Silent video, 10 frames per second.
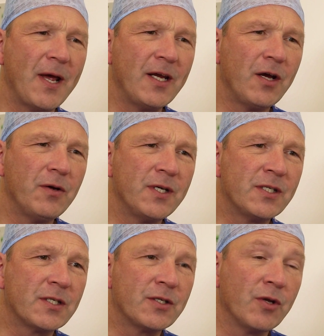Mako
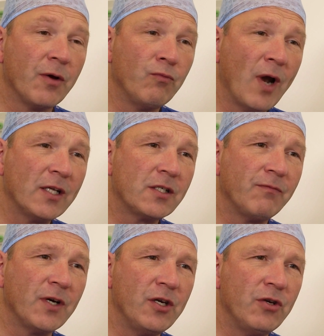is
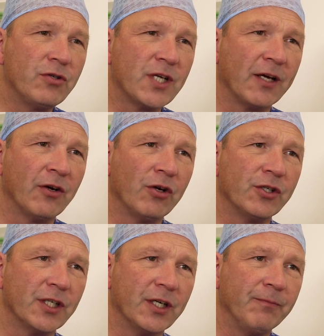relatively new
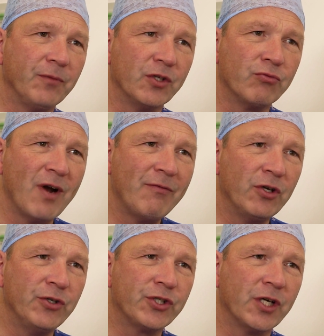technology that's
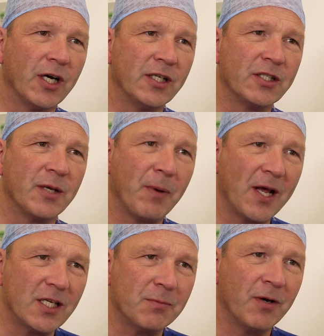revolutionised the
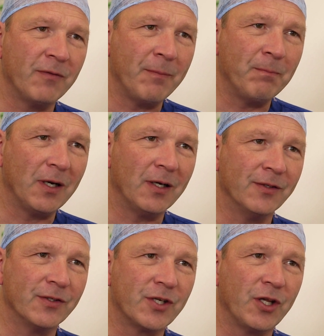placement of
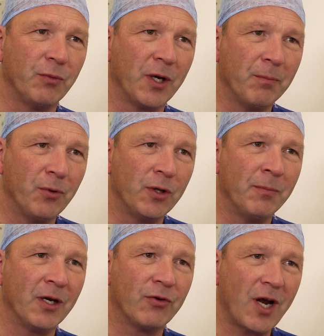implants so that we could put
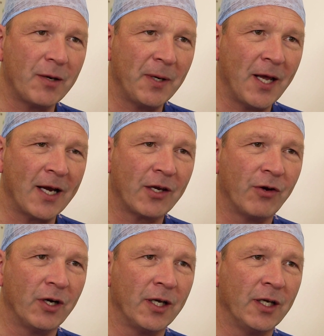them incredibly
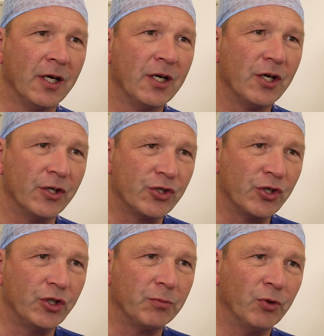accurately and
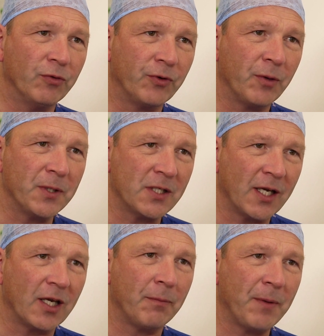suitable for a
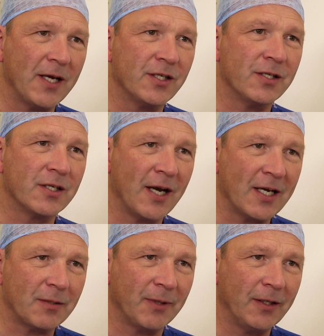particular patient's
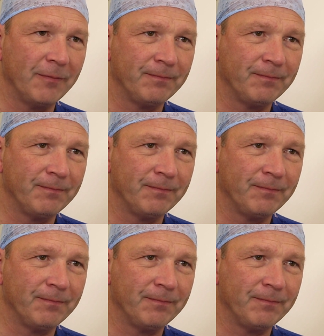anatomy.